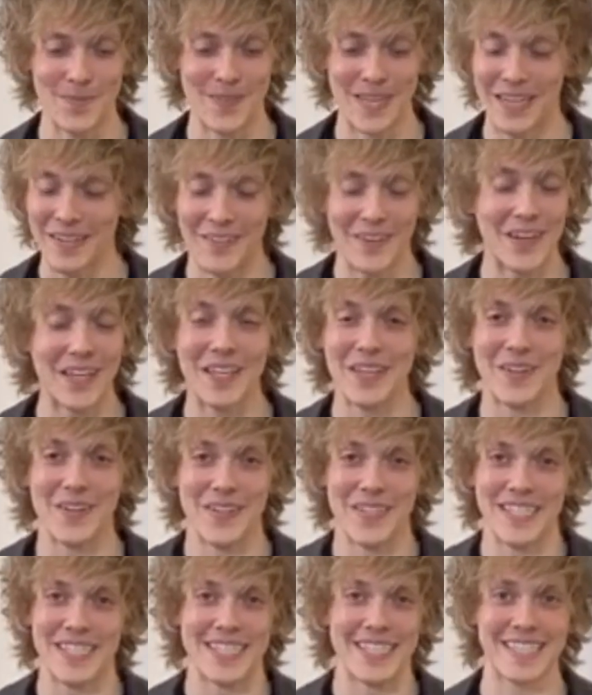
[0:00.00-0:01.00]
It really
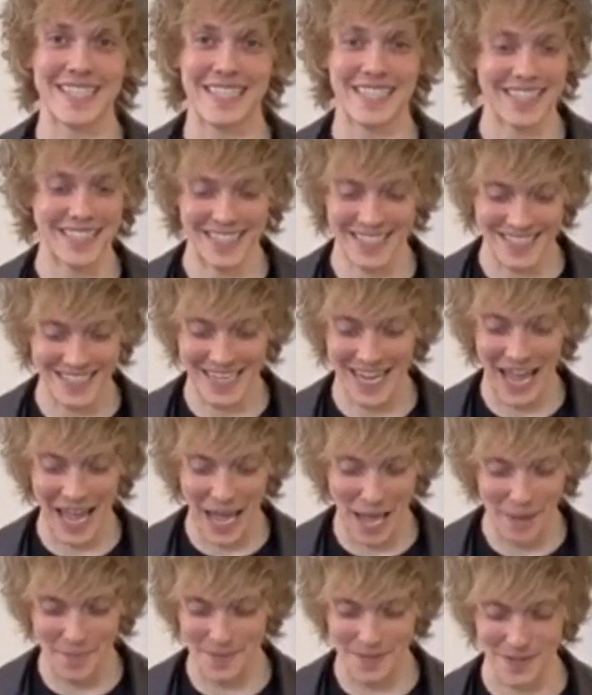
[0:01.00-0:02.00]
was just
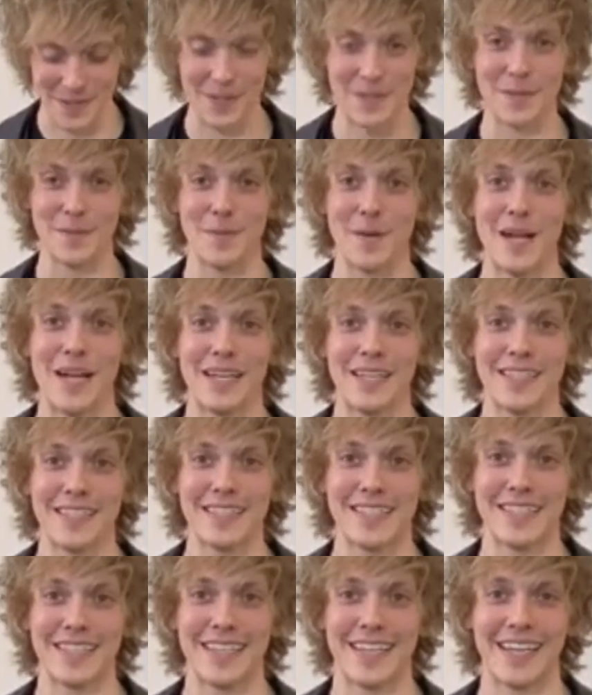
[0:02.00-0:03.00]
absolutely wild
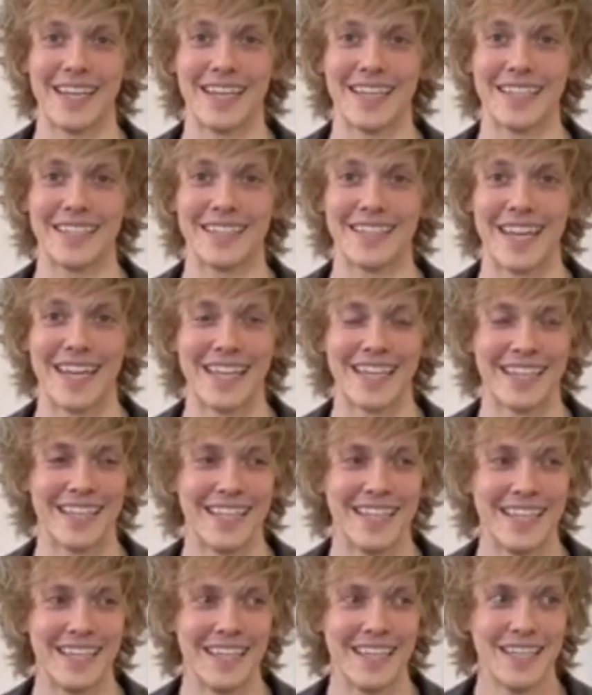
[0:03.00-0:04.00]
that
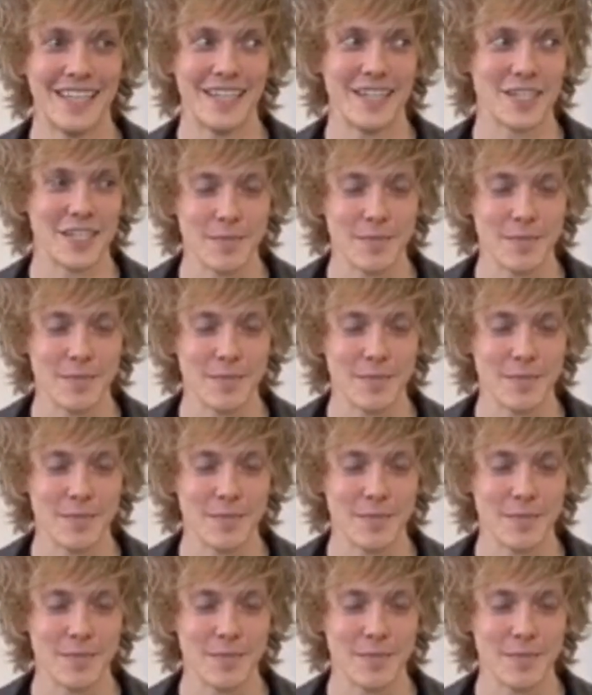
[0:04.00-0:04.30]
Jim